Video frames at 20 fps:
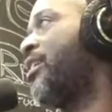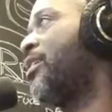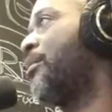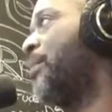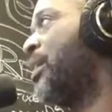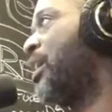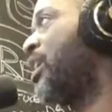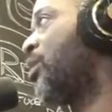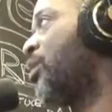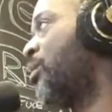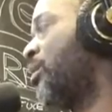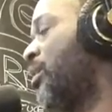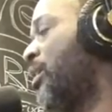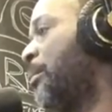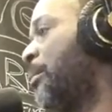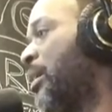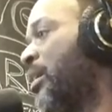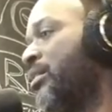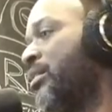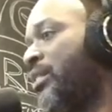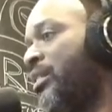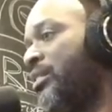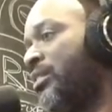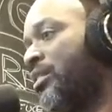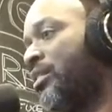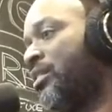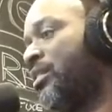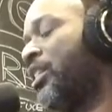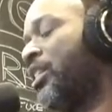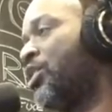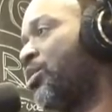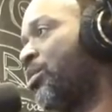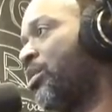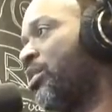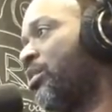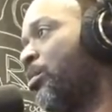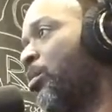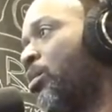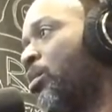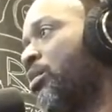him equally because he's a
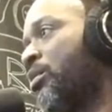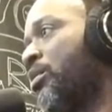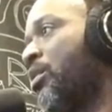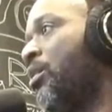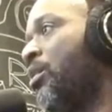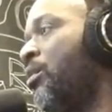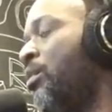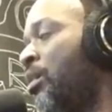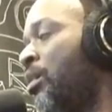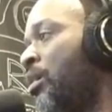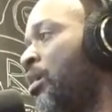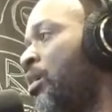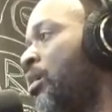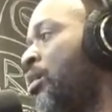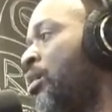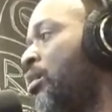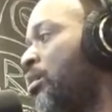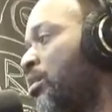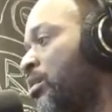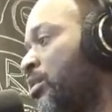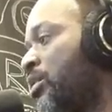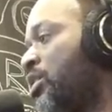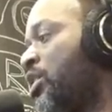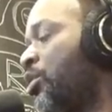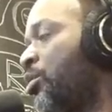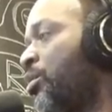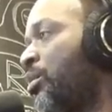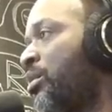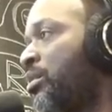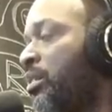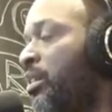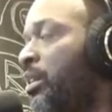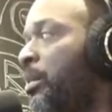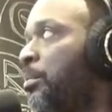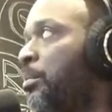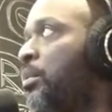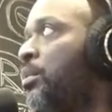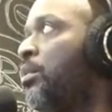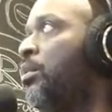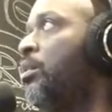centrist more so, centrist
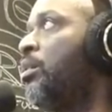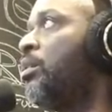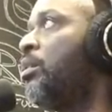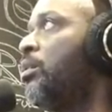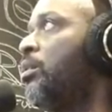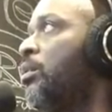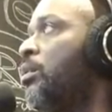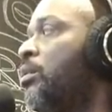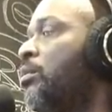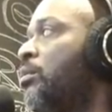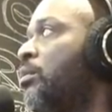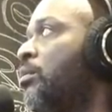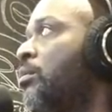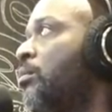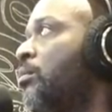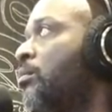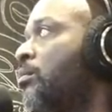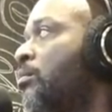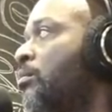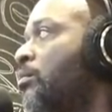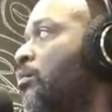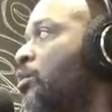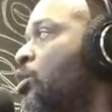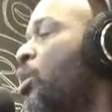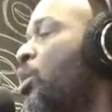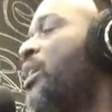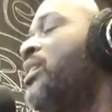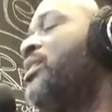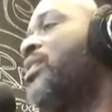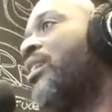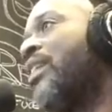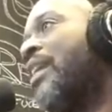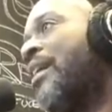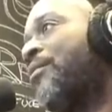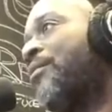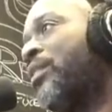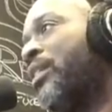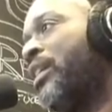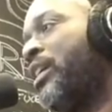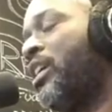liberal or he's a
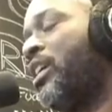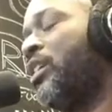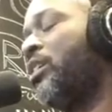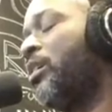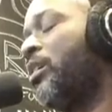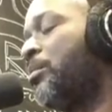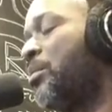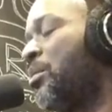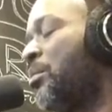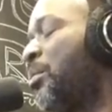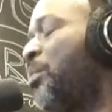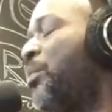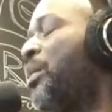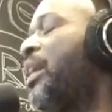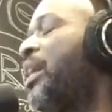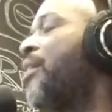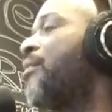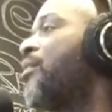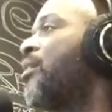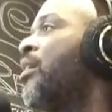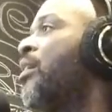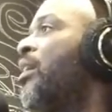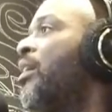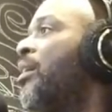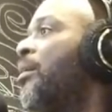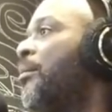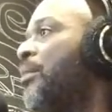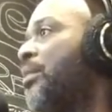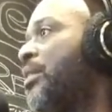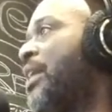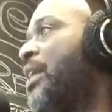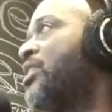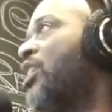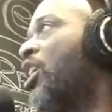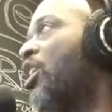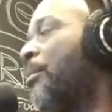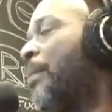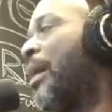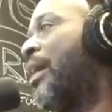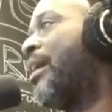left-leaning liberal, but whatever. They
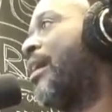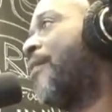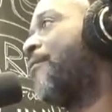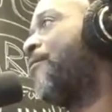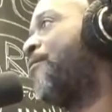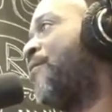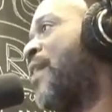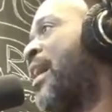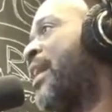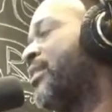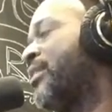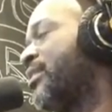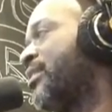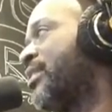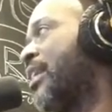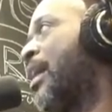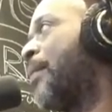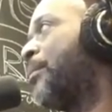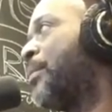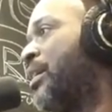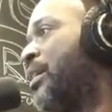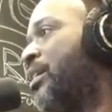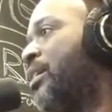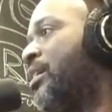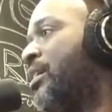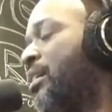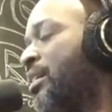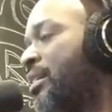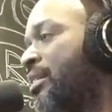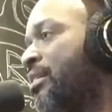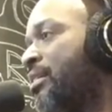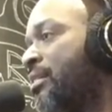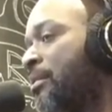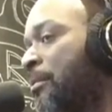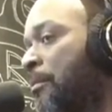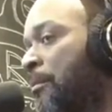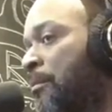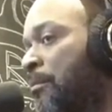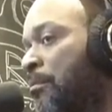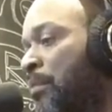talk about how fat and sloppy he is
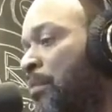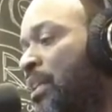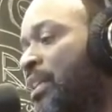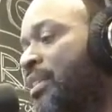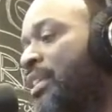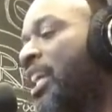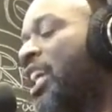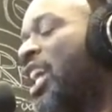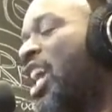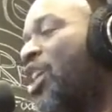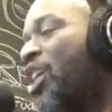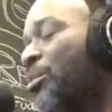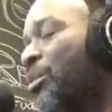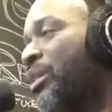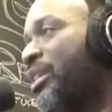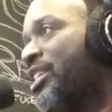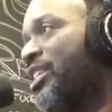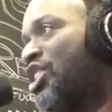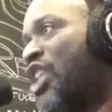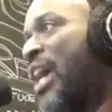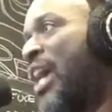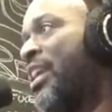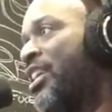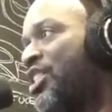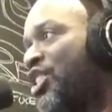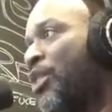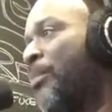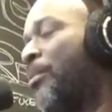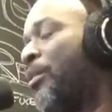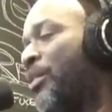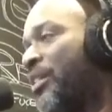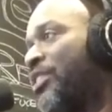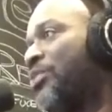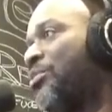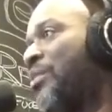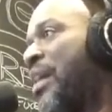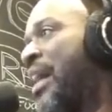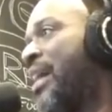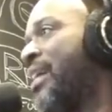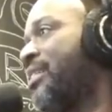because they can't really challenge him on his
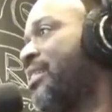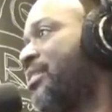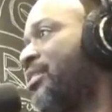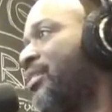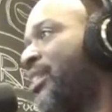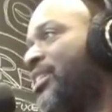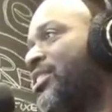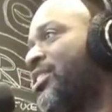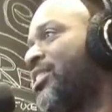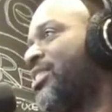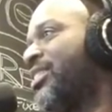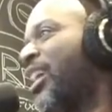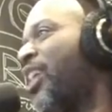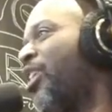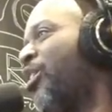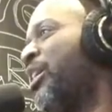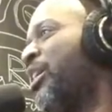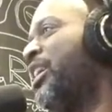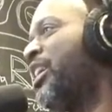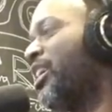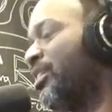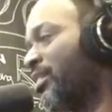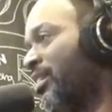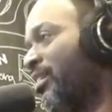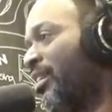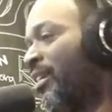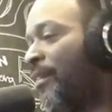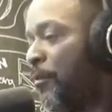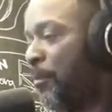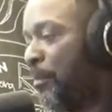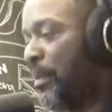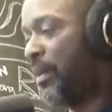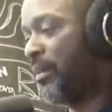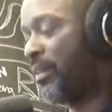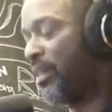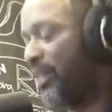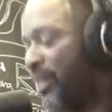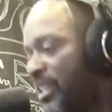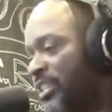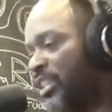facts. So they just say, "Oh, he doesn't love
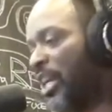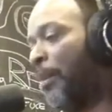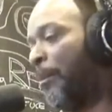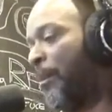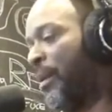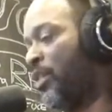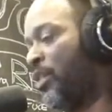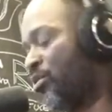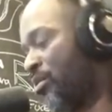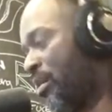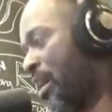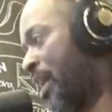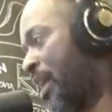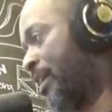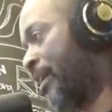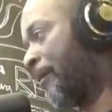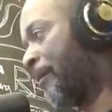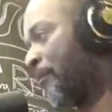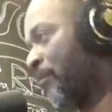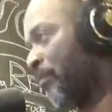America. He's not patriotic."